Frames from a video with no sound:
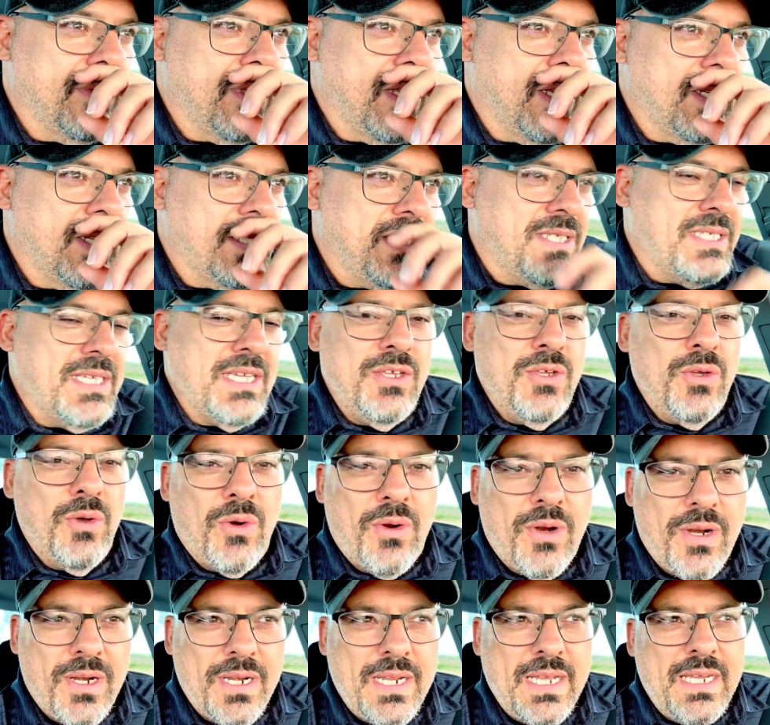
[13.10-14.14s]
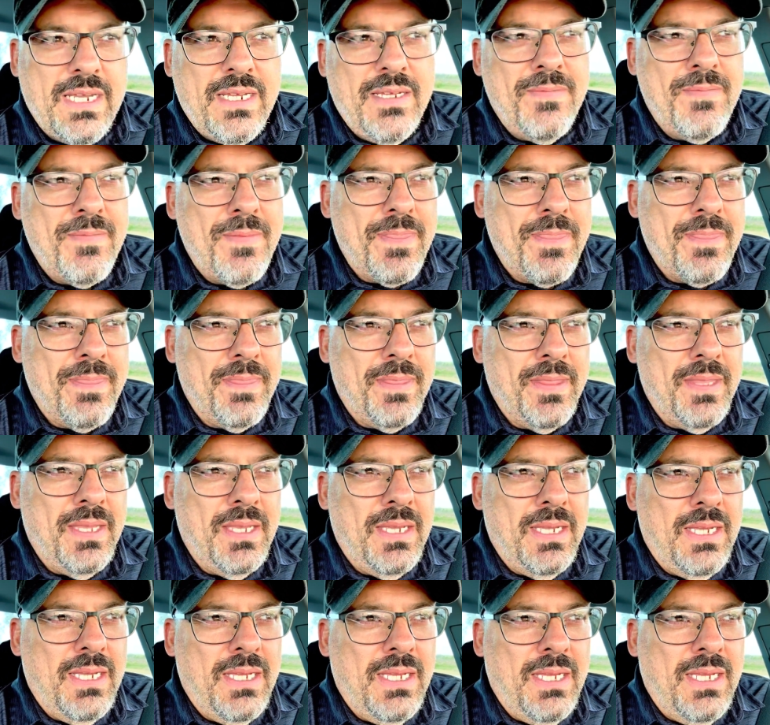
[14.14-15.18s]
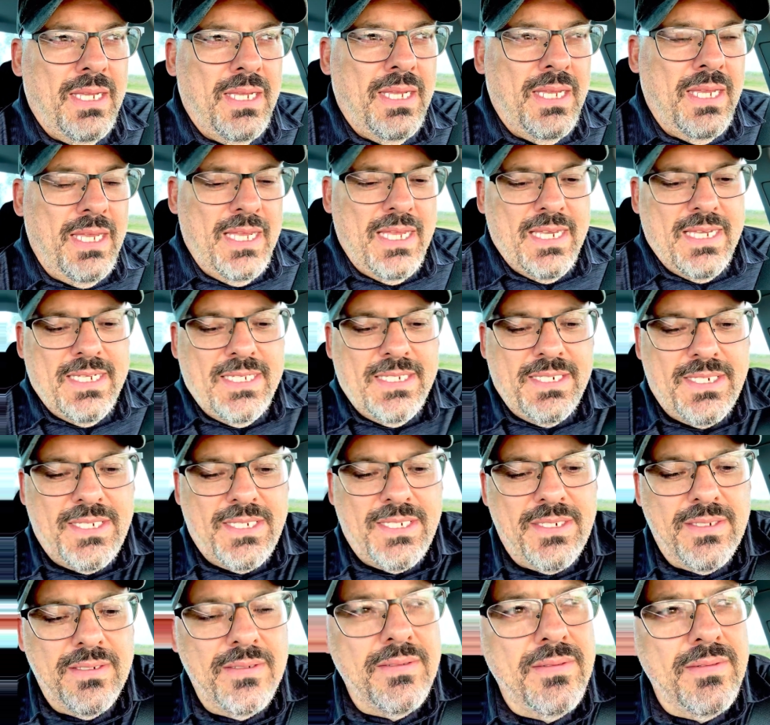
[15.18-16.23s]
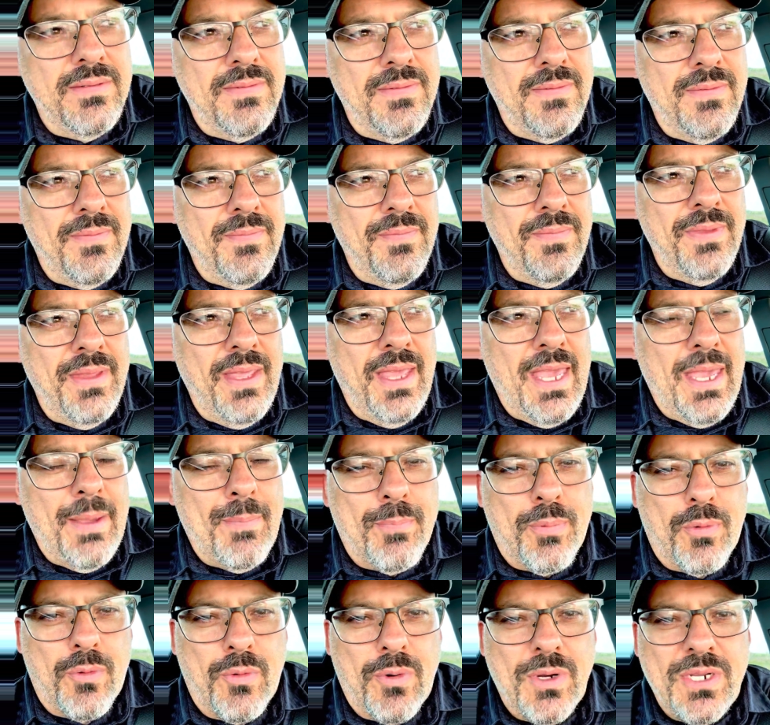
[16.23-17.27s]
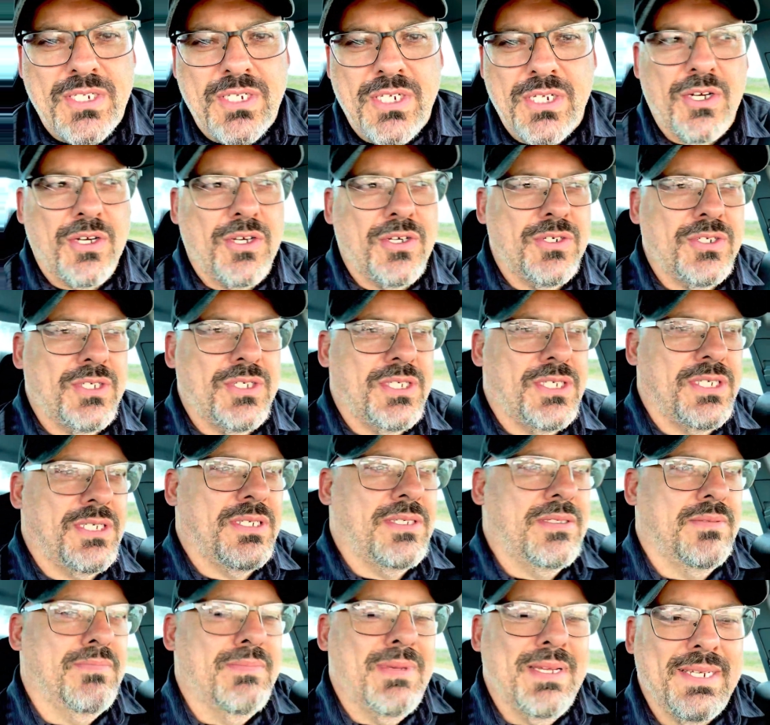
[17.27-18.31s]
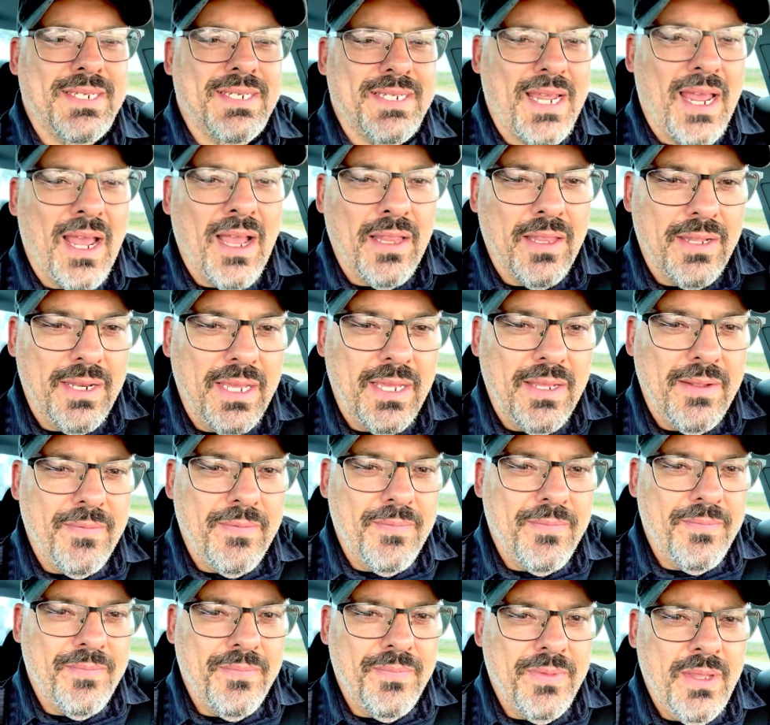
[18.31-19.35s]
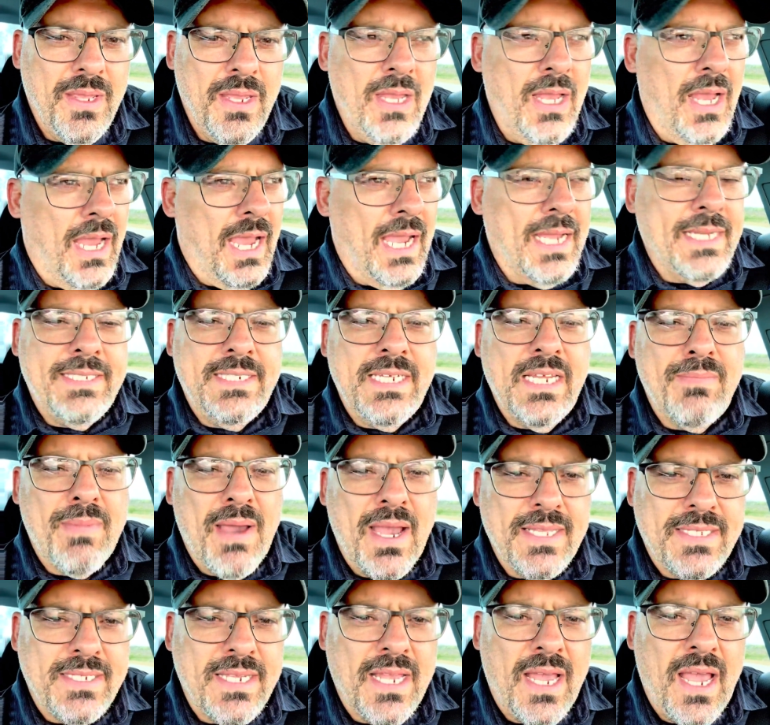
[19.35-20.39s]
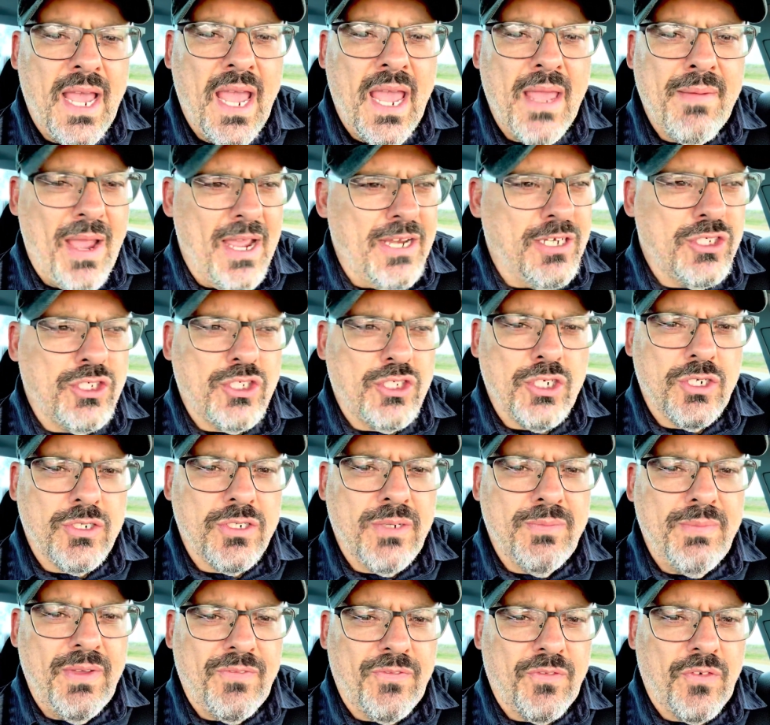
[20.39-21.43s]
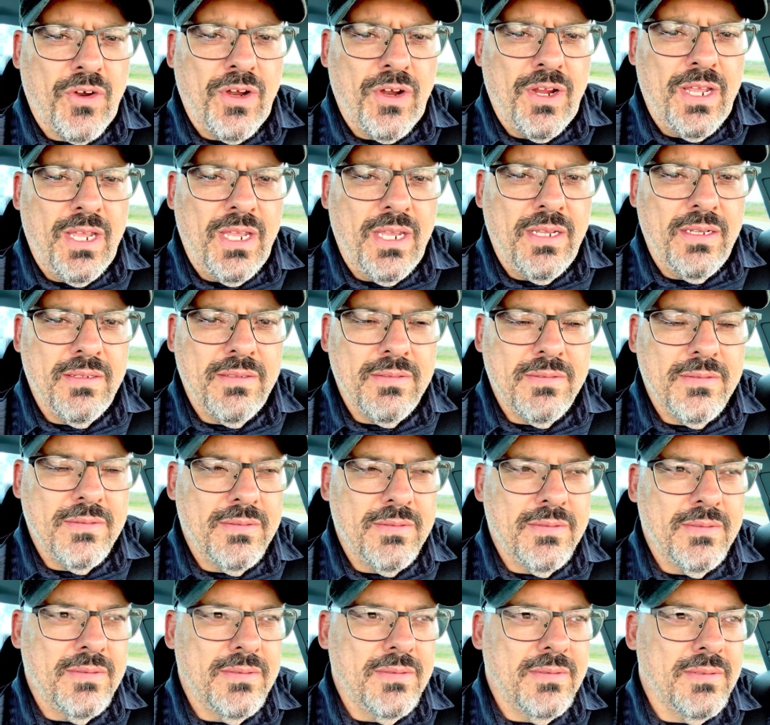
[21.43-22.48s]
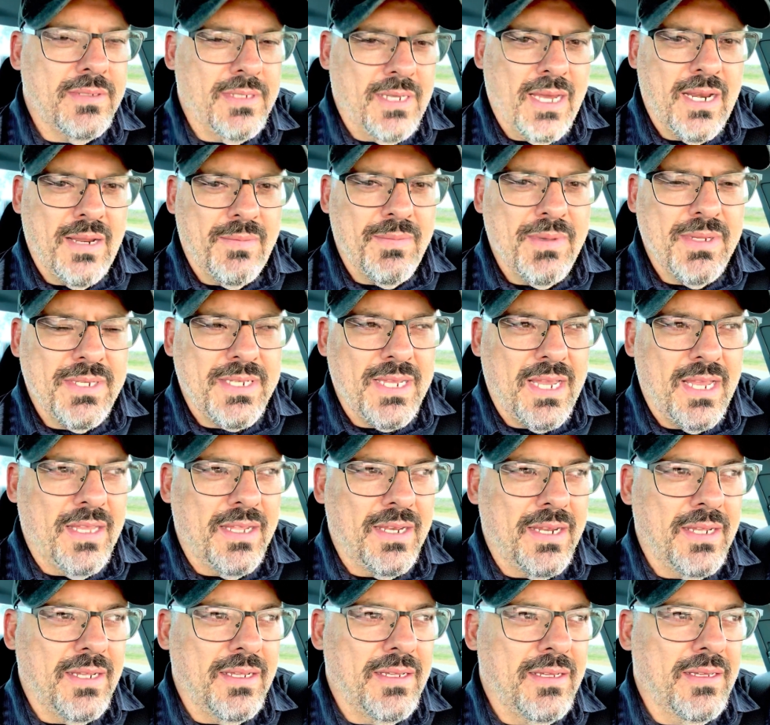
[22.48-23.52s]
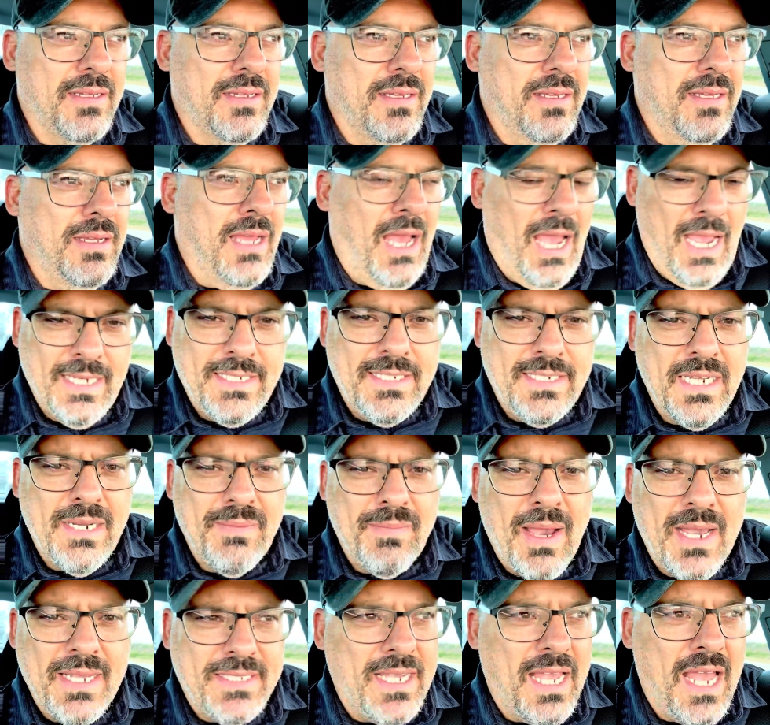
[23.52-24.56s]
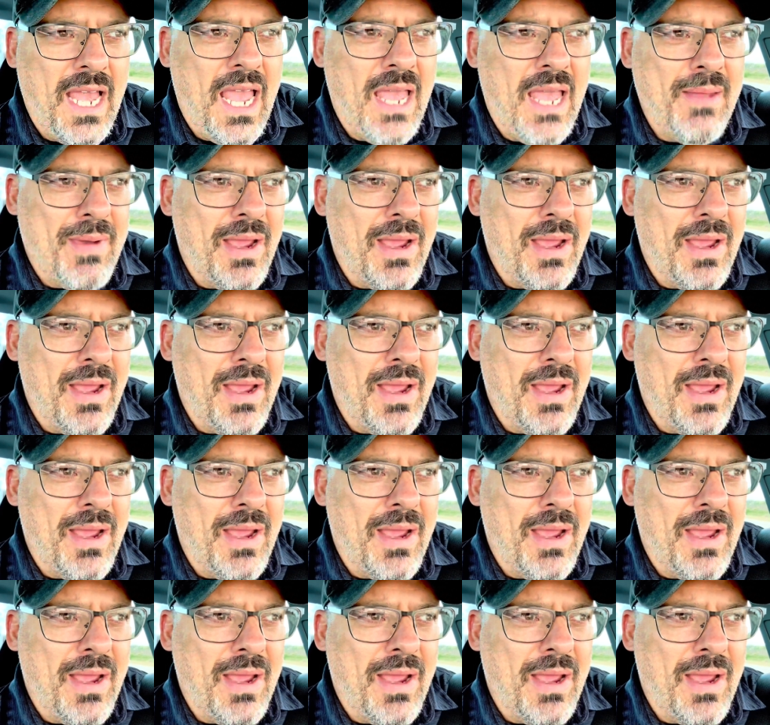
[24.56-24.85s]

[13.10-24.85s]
Seniority is a prisoner's mentality. I did my time. I deserve to be free kind of mentality. I did my time.